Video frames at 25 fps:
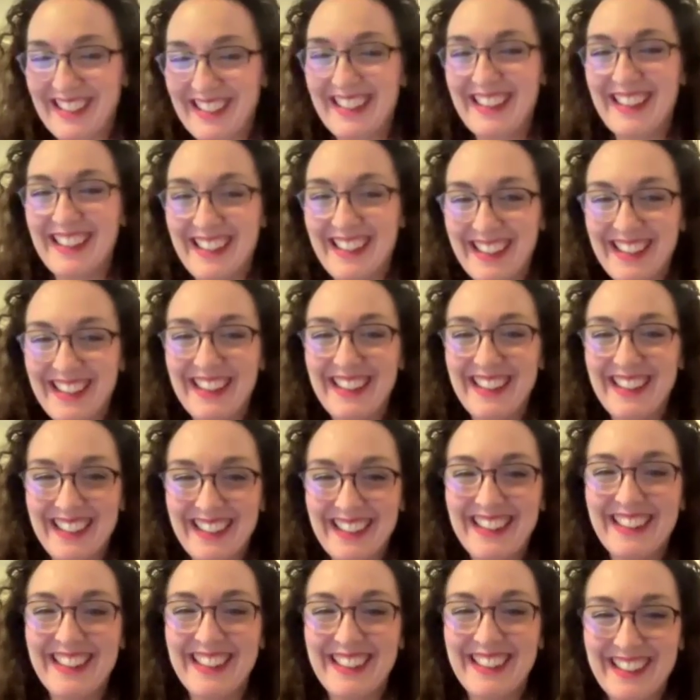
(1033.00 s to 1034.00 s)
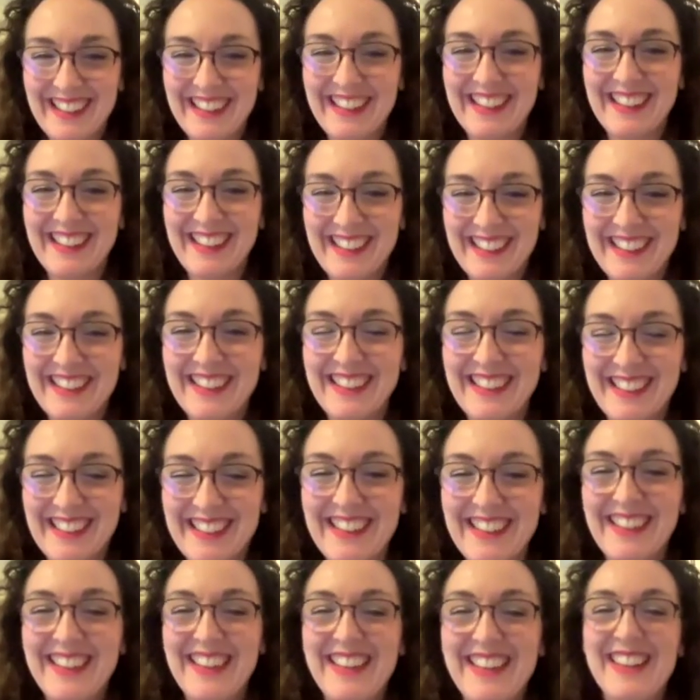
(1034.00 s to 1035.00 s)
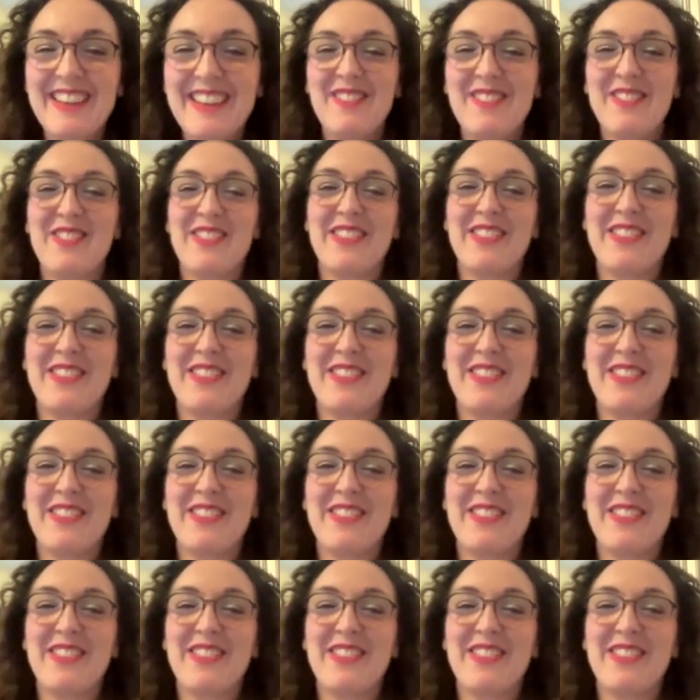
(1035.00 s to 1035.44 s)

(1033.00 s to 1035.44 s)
It just sucked anyway, like regardless